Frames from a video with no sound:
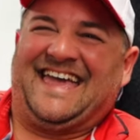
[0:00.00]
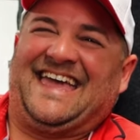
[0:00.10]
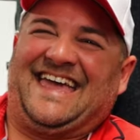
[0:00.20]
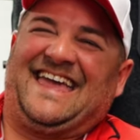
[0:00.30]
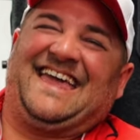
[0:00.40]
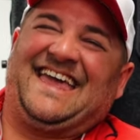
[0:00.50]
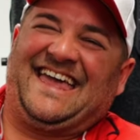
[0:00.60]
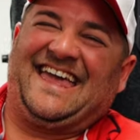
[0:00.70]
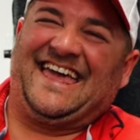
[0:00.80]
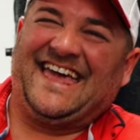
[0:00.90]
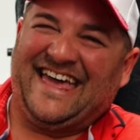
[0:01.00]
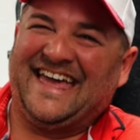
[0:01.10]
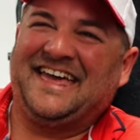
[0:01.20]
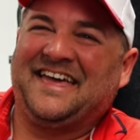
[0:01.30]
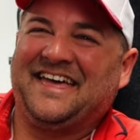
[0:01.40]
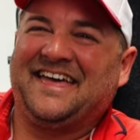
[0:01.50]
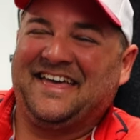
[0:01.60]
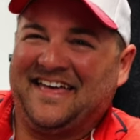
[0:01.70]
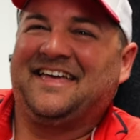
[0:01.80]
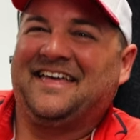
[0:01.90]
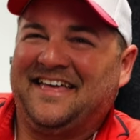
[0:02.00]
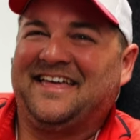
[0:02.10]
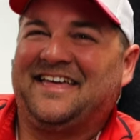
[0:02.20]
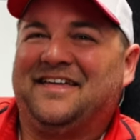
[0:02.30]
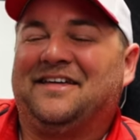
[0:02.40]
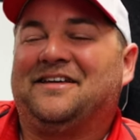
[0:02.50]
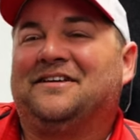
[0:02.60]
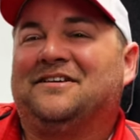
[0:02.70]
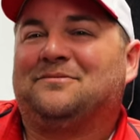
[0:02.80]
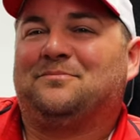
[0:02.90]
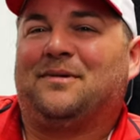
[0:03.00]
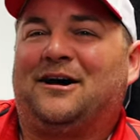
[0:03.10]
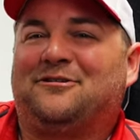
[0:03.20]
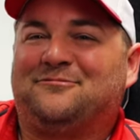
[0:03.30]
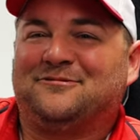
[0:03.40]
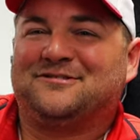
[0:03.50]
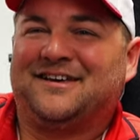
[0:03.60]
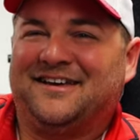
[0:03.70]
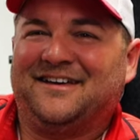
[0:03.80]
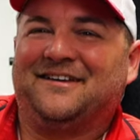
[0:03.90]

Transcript: especially if we drink about 18 or 20 of them aluminum bottles.